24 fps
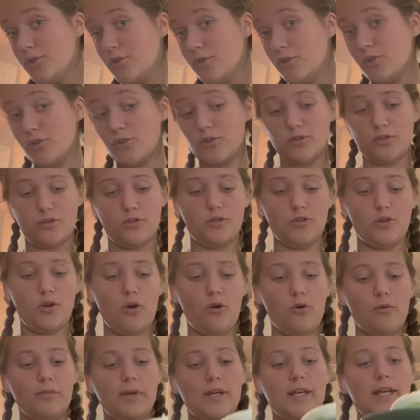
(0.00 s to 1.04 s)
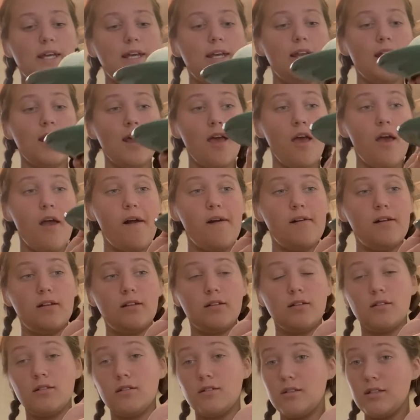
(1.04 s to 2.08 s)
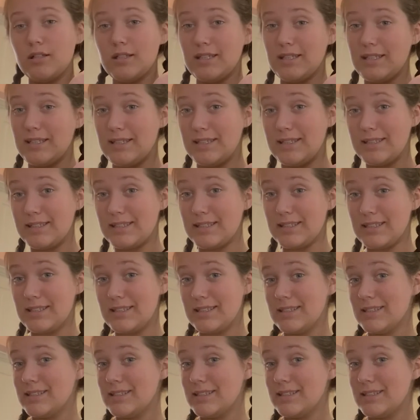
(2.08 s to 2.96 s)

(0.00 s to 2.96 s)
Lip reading: Your homemade, easy,